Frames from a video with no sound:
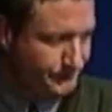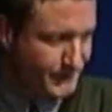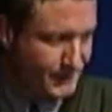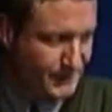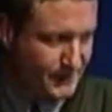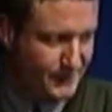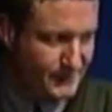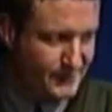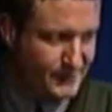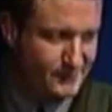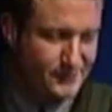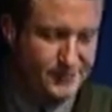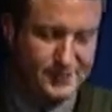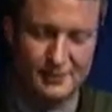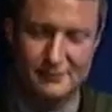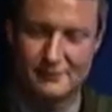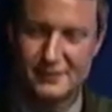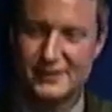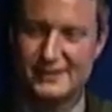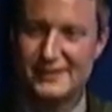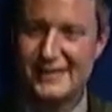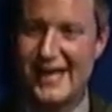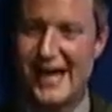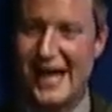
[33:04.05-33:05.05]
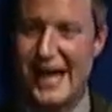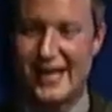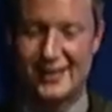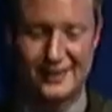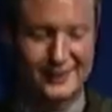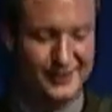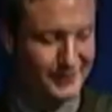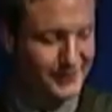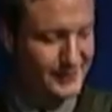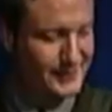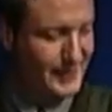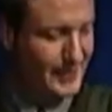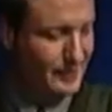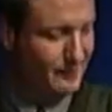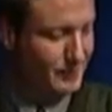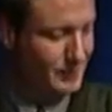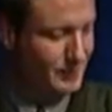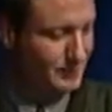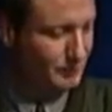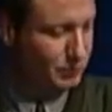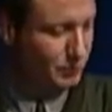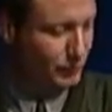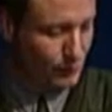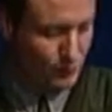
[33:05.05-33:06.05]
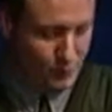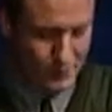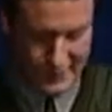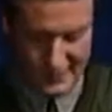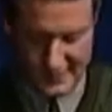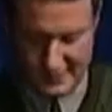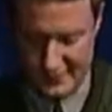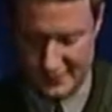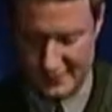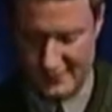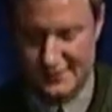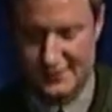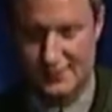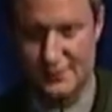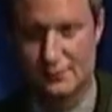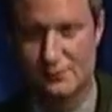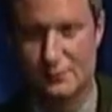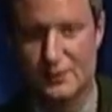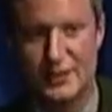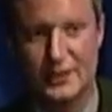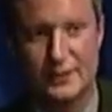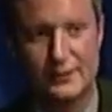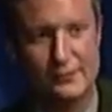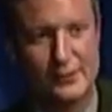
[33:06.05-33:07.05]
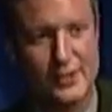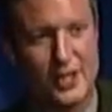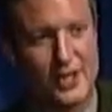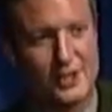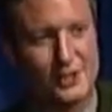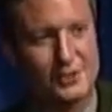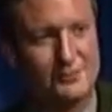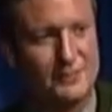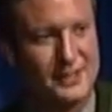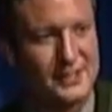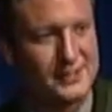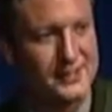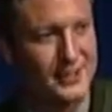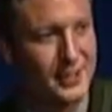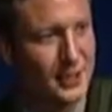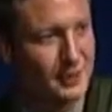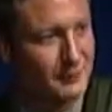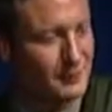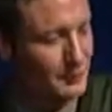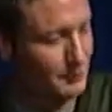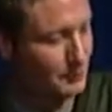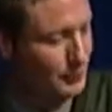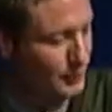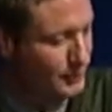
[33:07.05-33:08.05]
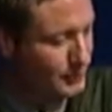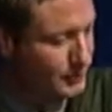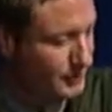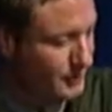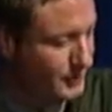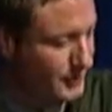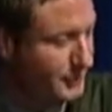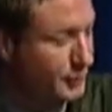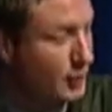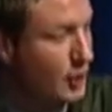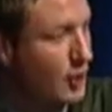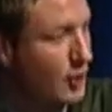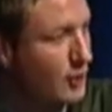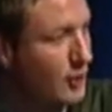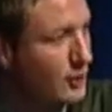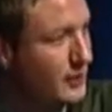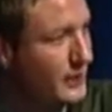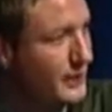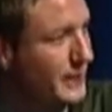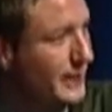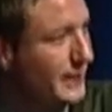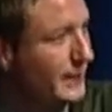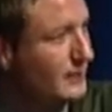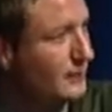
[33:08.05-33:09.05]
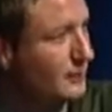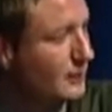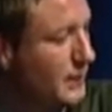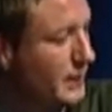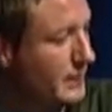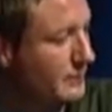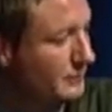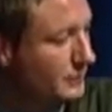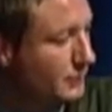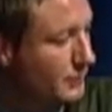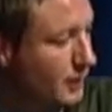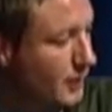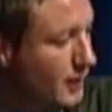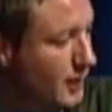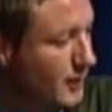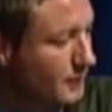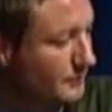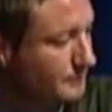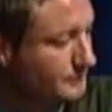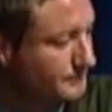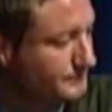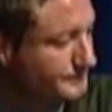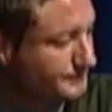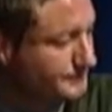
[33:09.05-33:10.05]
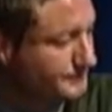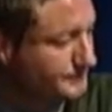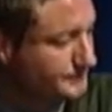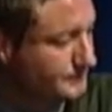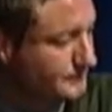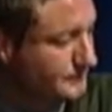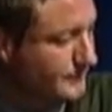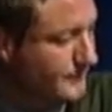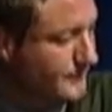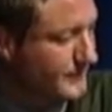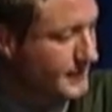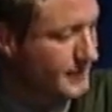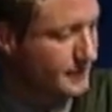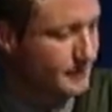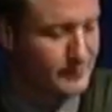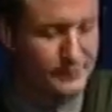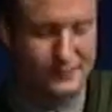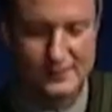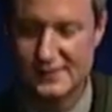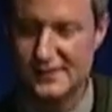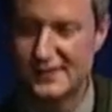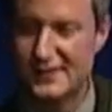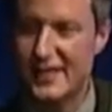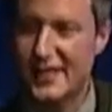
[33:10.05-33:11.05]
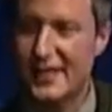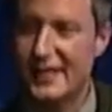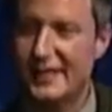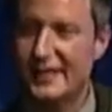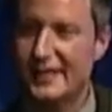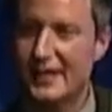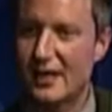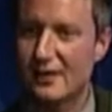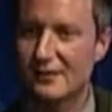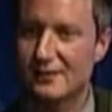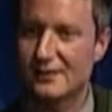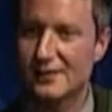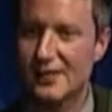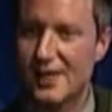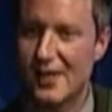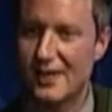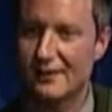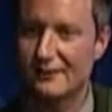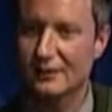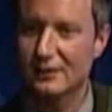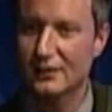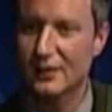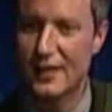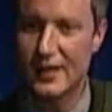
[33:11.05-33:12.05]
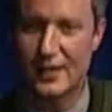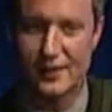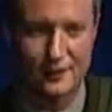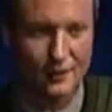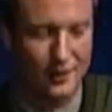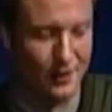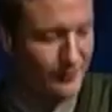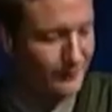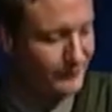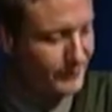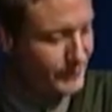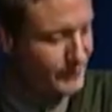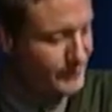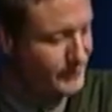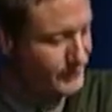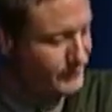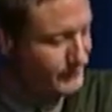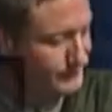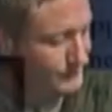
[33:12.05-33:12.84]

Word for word: These are some of the tactics they would employ. This is a recreation by Solomon Butcher, the Kearney Claim Club, standing outside of a land office.